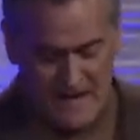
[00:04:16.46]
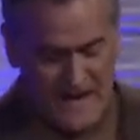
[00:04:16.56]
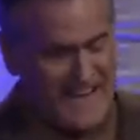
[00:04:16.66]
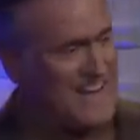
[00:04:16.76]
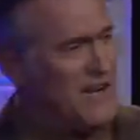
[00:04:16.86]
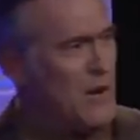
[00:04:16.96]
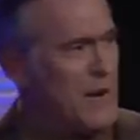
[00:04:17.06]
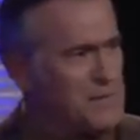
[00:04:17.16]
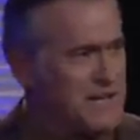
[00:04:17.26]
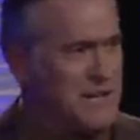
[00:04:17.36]
I didn't know
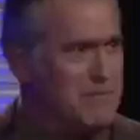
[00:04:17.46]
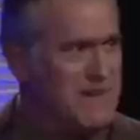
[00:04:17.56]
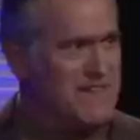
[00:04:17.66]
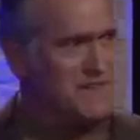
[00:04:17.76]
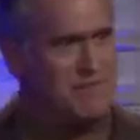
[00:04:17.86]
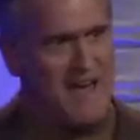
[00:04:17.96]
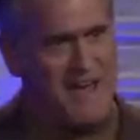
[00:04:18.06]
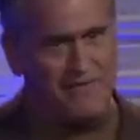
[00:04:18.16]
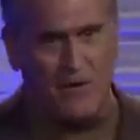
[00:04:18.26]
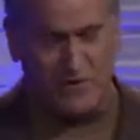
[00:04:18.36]
it was going to be this
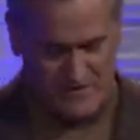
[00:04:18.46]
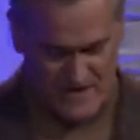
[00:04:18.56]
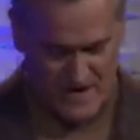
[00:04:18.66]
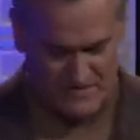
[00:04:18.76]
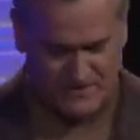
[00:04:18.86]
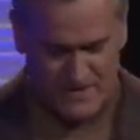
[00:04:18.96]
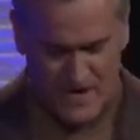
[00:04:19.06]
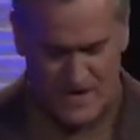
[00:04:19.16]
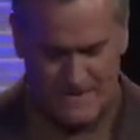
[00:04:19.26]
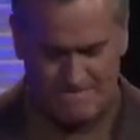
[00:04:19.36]
bad, folks. I, am
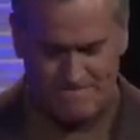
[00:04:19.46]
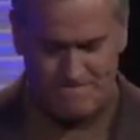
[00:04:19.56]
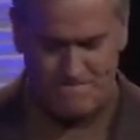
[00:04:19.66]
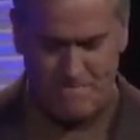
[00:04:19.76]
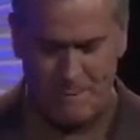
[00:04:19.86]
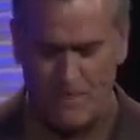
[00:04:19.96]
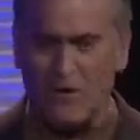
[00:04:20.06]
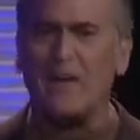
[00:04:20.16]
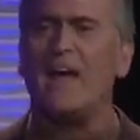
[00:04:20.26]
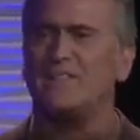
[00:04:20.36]
sorry.
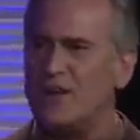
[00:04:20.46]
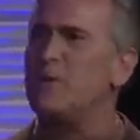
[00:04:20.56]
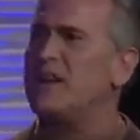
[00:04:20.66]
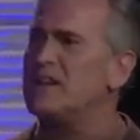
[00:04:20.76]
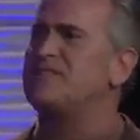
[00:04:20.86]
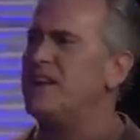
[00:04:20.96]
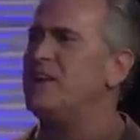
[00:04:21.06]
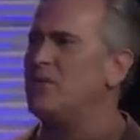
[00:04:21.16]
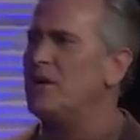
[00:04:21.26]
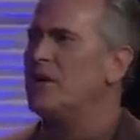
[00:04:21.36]
okay, shall we
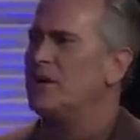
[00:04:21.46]
continue?